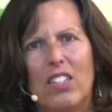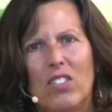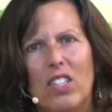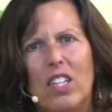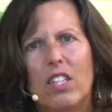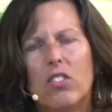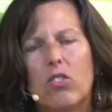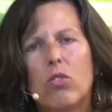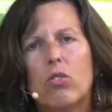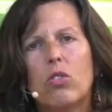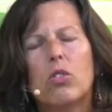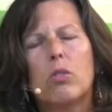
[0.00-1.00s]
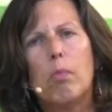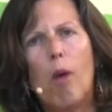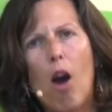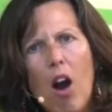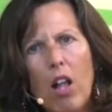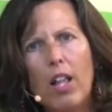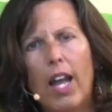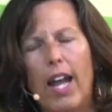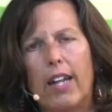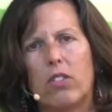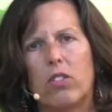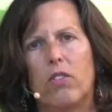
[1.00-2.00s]
Isn't it? It's those small
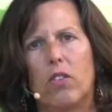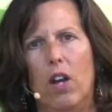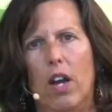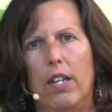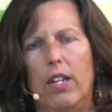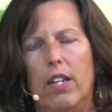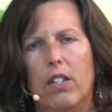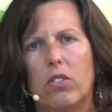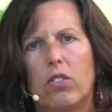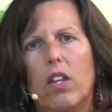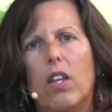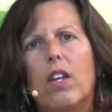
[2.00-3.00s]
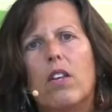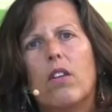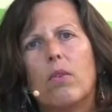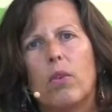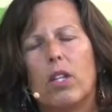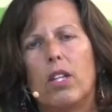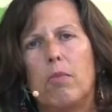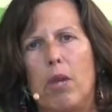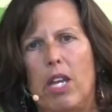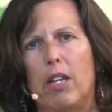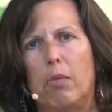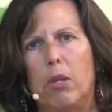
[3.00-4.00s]
acts of kindness that really
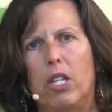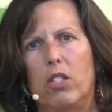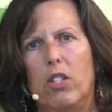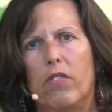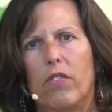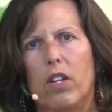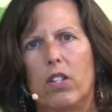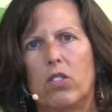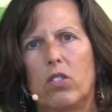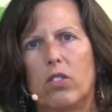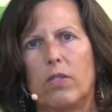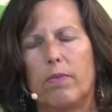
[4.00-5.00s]
make a big difference.